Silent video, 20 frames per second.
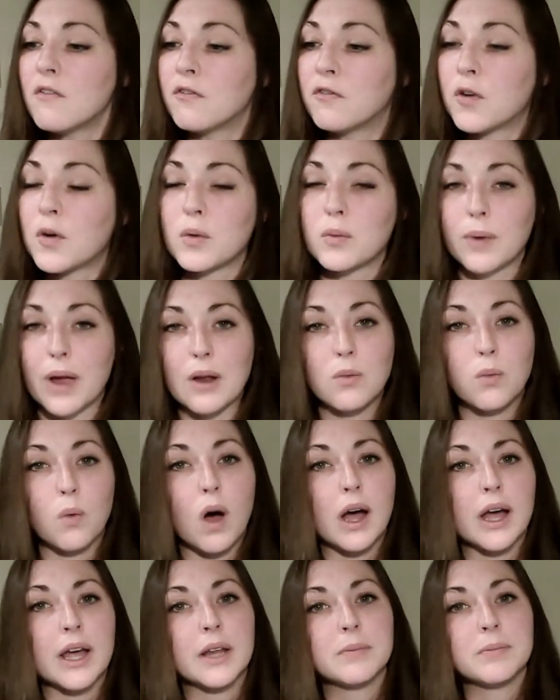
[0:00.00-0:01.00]
For red
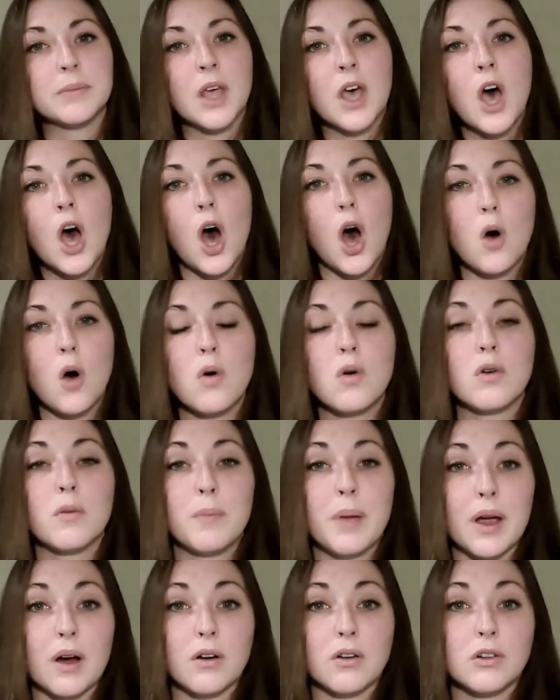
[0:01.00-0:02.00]
wine, oak
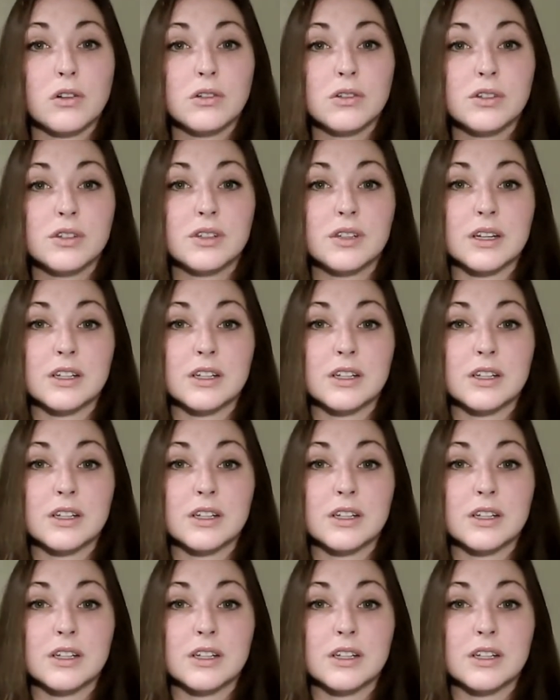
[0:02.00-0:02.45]
barrels,